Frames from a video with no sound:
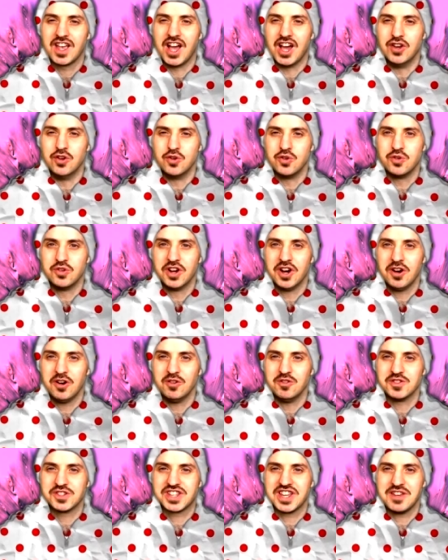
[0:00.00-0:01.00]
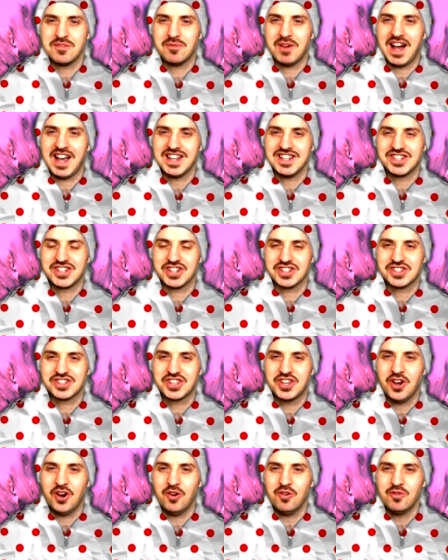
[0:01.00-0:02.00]
And who knows, it might
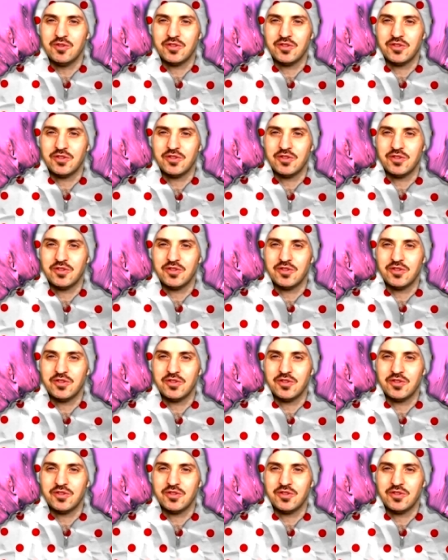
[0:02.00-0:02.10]
just go